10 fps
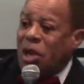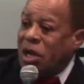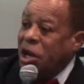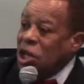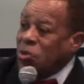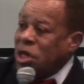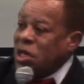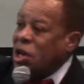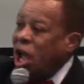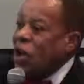But here's what
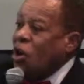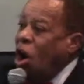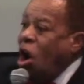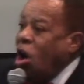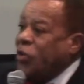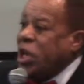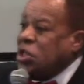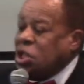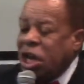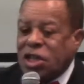it means: all
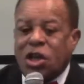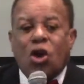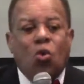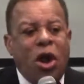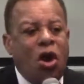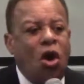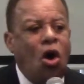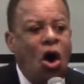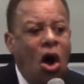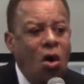these things, we are
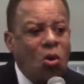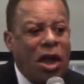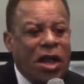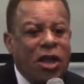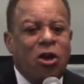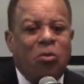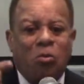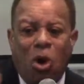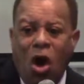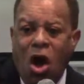already
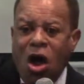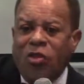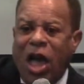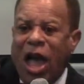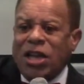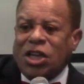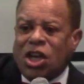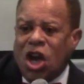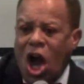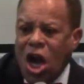more than
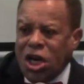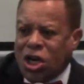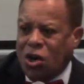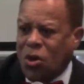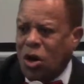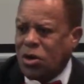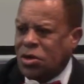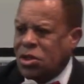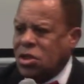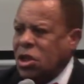
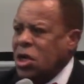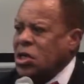conquerors.